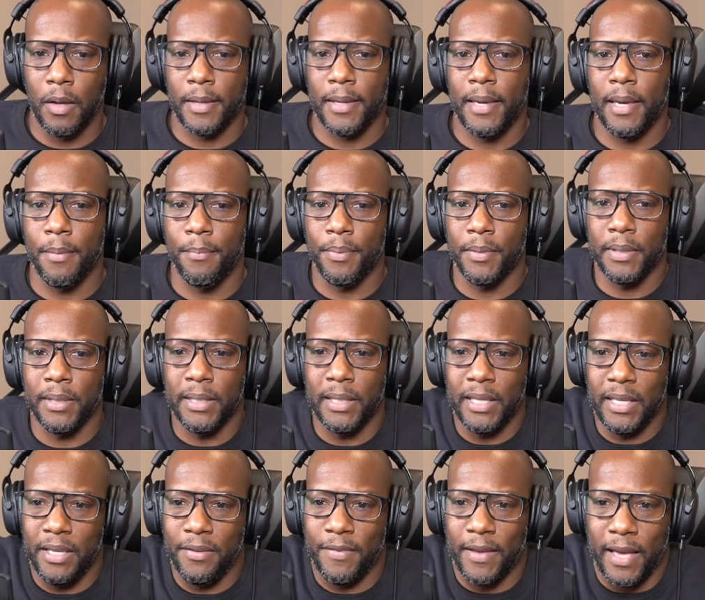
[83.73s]
I can't
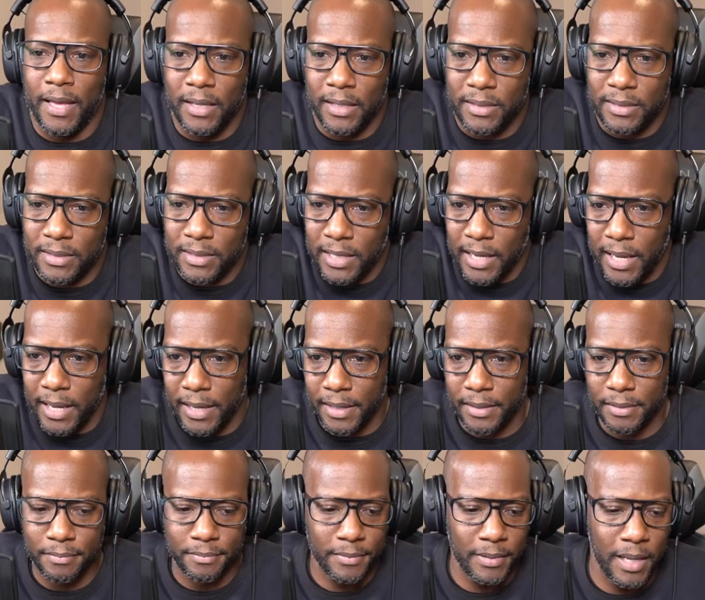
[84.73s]
believe Alex
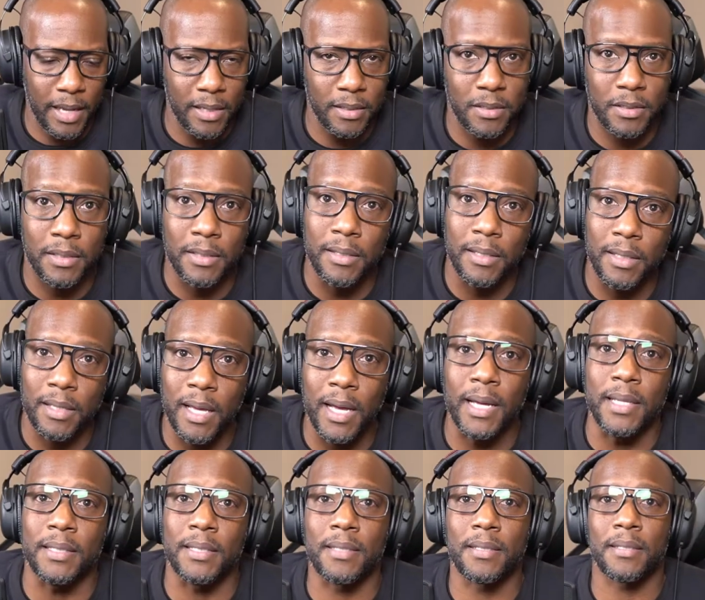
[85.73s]
died. That's
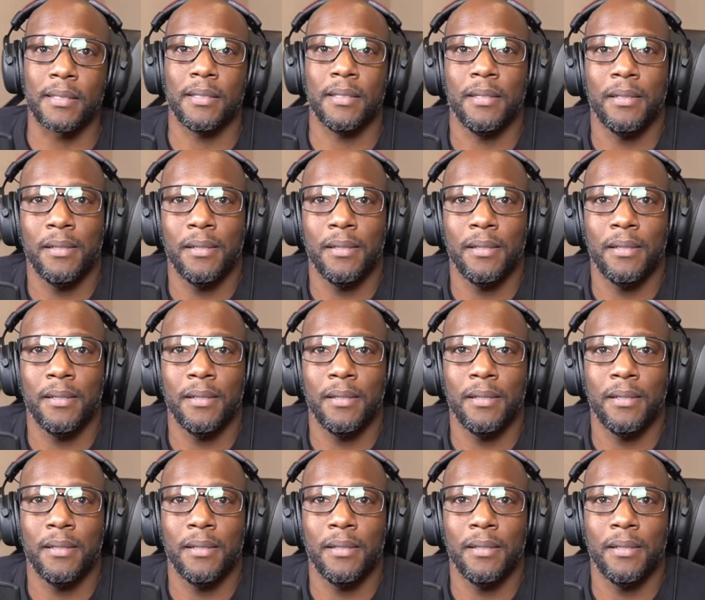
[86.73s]
nuts.